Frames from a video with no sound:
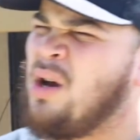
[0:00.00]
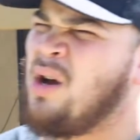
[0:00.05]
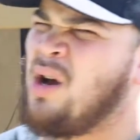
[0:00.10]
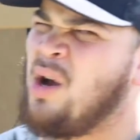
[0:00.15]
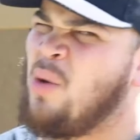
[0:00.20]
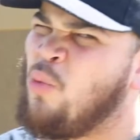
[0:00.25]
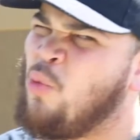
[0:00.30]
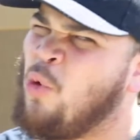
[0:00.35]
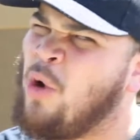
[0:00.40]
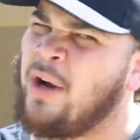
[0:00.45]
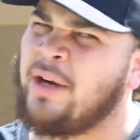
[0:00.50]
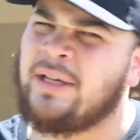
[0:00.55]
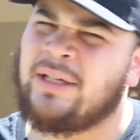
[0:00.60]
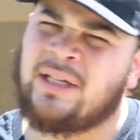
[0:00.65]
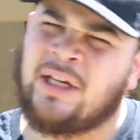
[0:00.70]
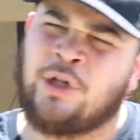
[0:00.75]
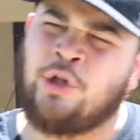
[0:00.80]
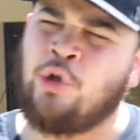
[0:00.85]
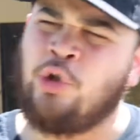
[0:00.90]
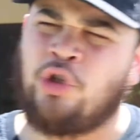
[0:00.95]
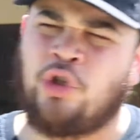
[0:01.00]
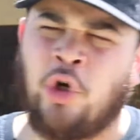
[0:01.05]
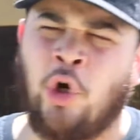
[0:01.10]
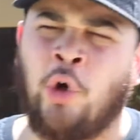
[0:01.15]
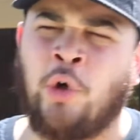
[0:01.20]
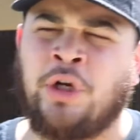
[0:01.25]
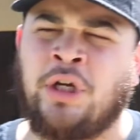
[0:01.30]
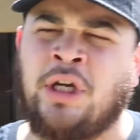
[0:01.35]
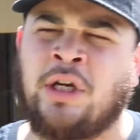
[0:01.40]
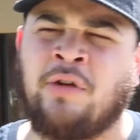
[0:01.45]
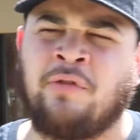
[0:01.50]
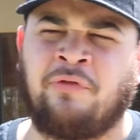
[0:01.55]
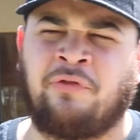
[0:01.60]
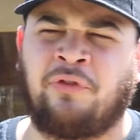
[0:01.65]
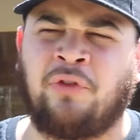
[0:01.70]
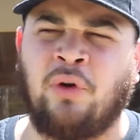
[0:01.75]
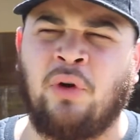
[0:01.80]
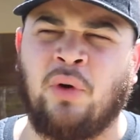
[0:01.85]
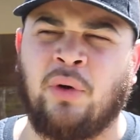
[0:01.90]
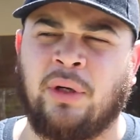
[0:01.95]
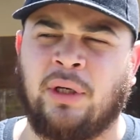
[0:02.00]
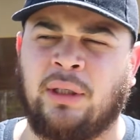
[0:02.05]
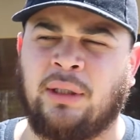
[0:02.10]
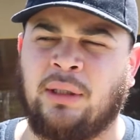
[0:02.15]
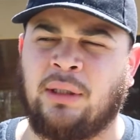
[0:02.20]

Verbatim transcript: And what is a Newtonian fluid?